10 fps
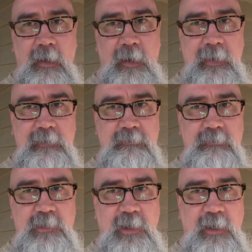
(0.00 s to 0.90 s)
All
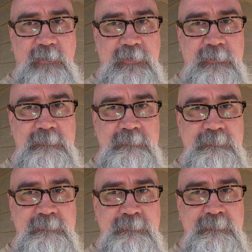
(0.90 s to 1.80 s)
right, sure enough,
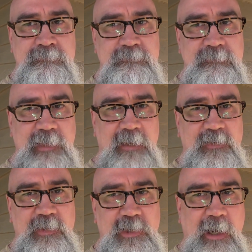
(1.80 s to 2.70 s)

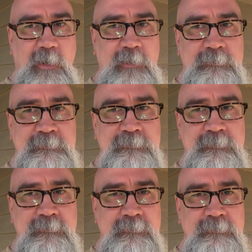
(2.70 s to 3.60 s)
Dad's in the shower.
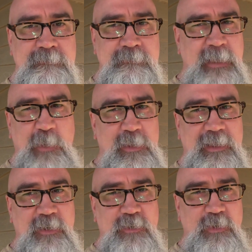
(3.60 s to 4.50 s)
He
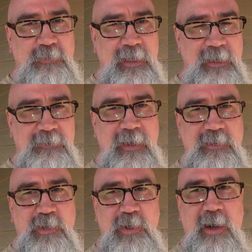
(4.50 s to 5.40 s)
wouldn't think it was too funny if I
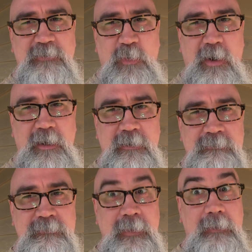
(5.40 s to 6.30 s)
turned off the water.
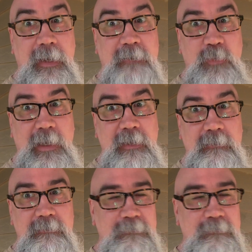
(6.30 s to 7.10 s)
Gonna have to wait.